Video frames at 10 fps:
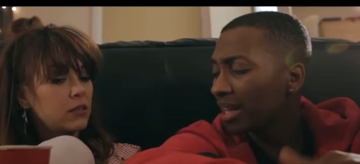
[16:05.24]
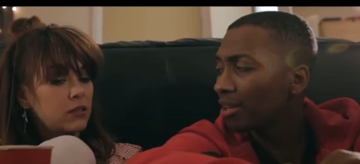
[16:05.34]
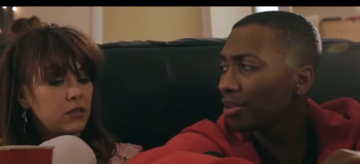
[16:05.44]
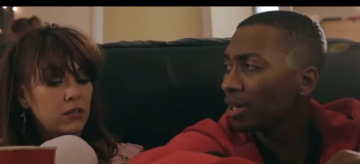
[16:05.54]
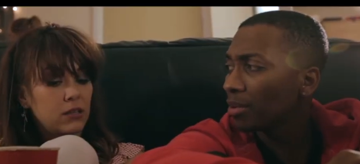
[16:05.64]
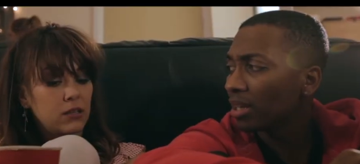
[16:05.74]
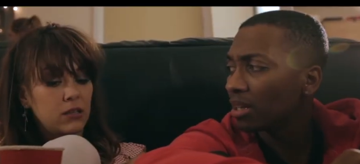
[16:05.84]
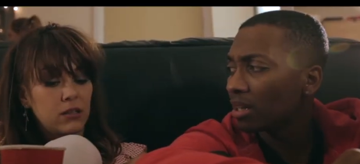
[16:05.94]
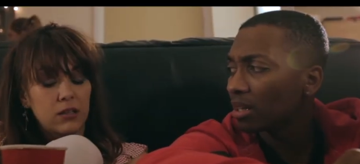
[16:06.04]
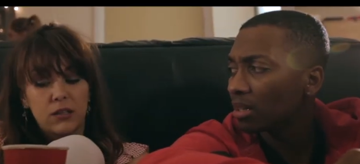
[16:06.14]
Speaker 1: here anyway.
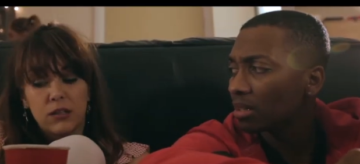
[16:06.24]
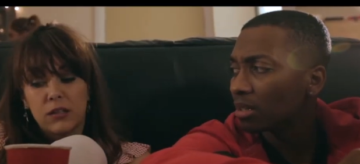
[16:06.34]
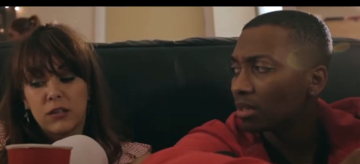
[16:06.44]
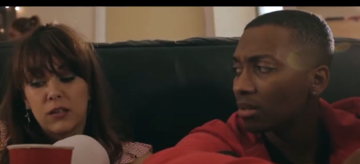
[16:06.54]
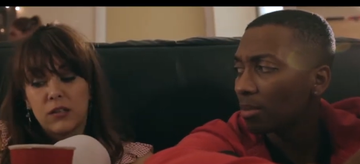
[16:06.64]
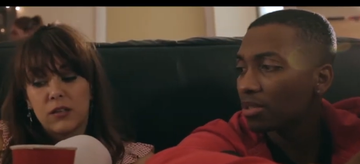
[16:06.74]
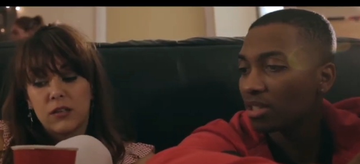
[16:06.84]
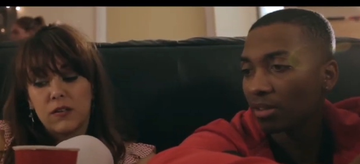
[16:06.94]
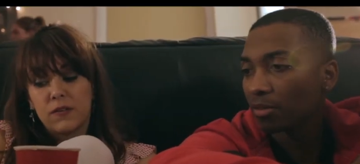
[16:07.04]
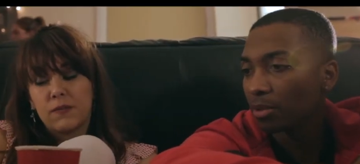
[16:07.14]
What happened to
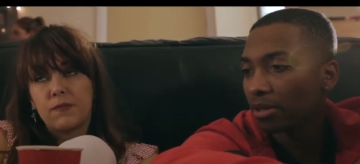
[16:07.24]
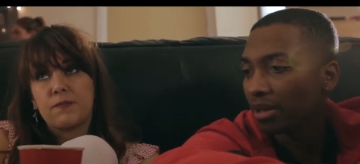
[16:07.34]
Lovable?